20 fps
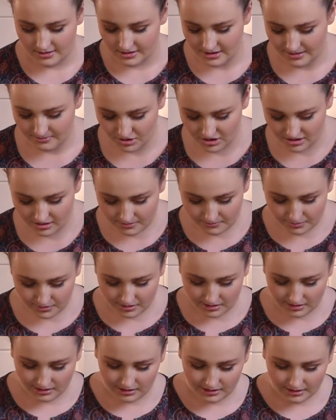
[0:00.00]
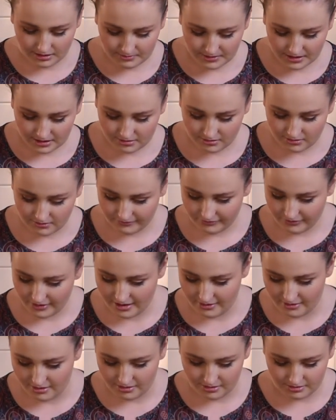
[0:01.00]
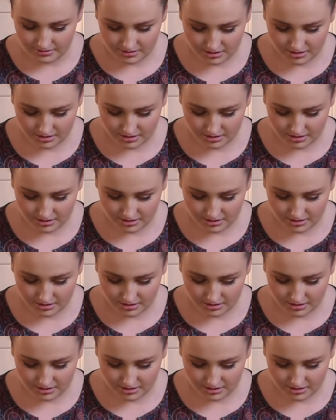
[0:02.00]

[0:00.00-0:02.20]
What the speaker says: So I'm just going to put a little bit of corn flour on